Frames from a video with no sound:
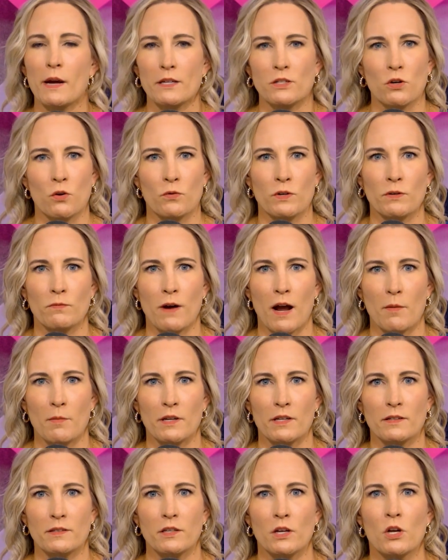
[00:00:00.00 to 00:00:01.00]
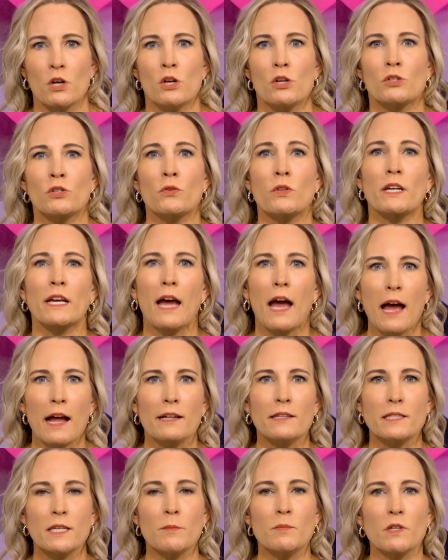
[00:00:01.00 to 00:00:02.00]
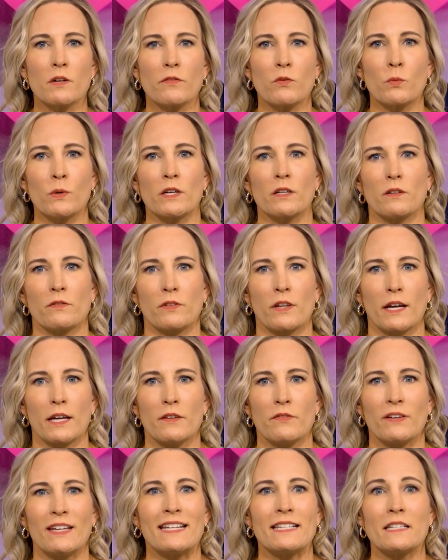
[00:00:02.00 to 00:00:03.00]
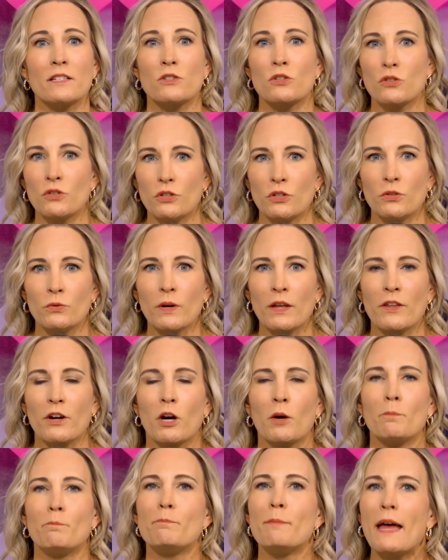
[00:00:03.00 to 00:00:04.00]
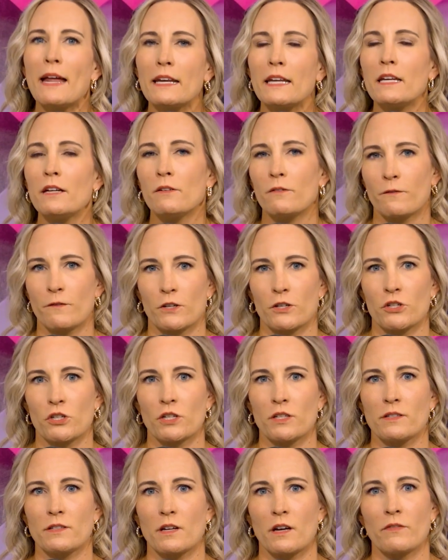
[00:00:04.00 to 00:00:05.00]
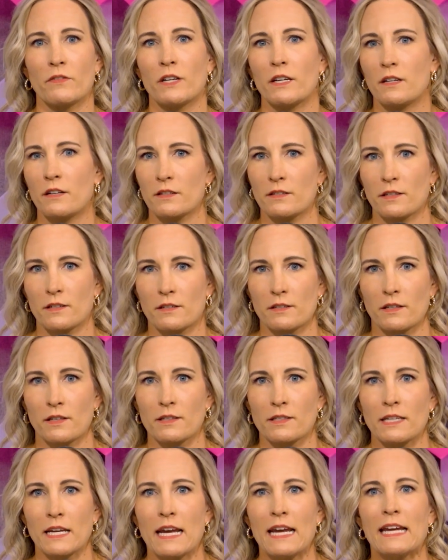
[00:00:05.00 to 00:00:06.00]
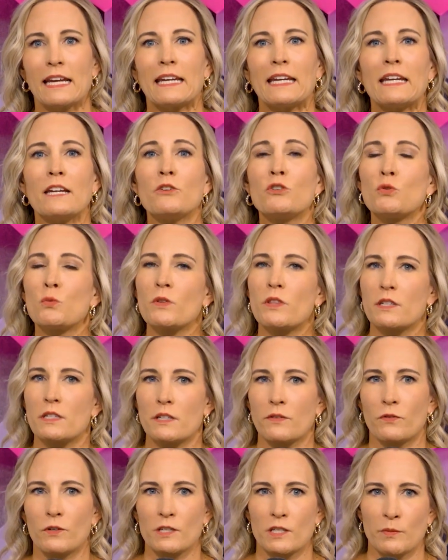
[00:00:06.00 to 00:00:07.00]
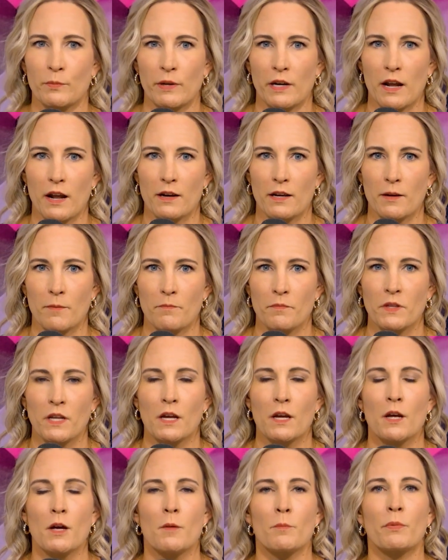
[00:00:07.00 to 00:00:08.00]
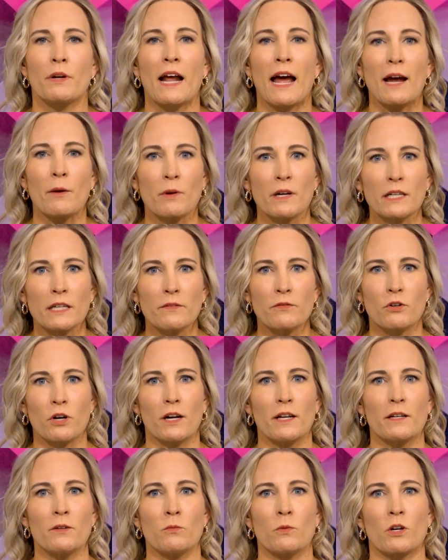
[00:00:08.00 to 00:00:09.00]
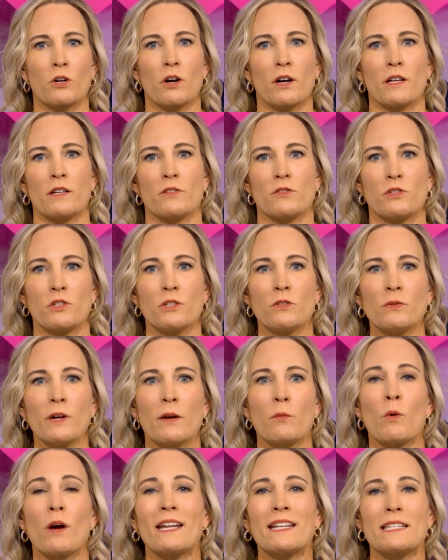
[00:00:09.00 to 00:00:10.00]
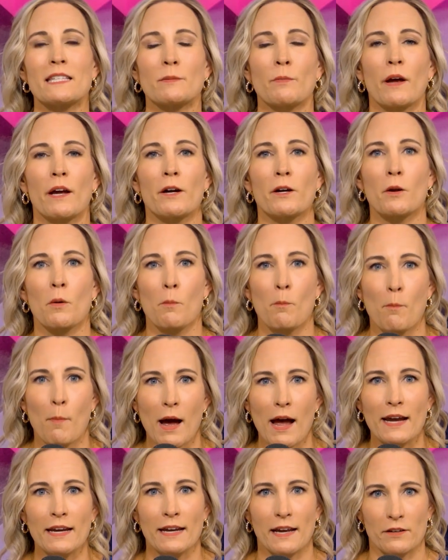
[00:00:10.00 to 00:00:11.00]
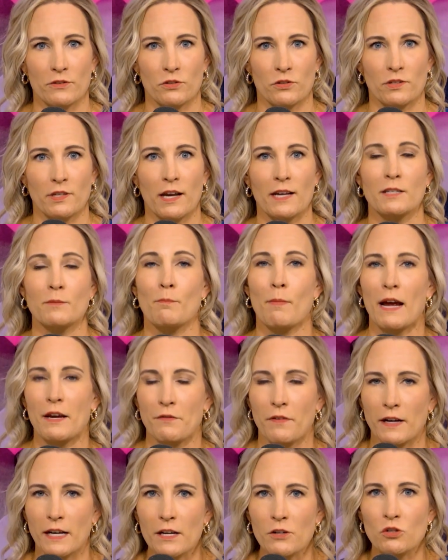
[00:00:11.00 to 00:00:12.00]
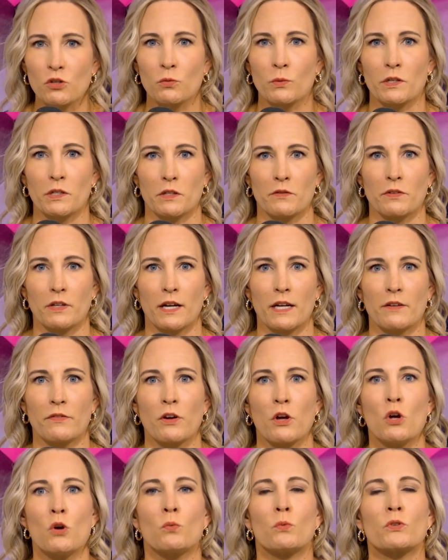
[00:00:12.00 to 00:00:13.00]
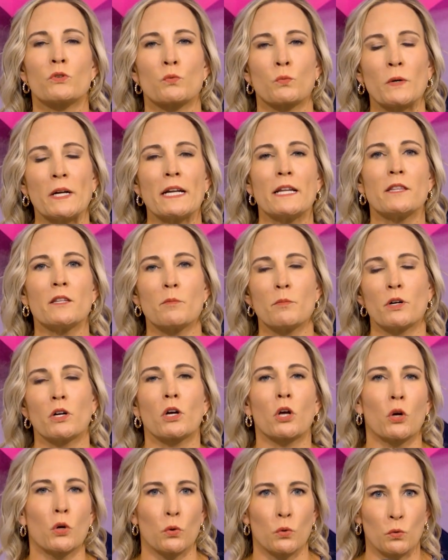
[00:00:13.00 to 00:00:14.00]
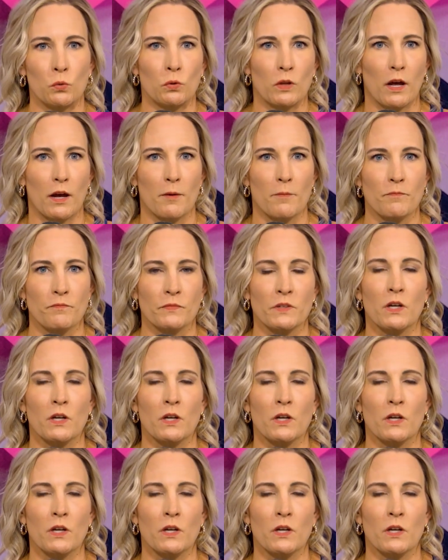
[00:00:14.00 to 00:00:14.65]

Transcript: by Tony Robbins. So the concept of a wheel of life isn't new, and there are many versions of it in existence, each with a different spin on it. But I want to give credit where credit is due, and what inspired my exercise, my financial wheel of life, was reading the book OOLA.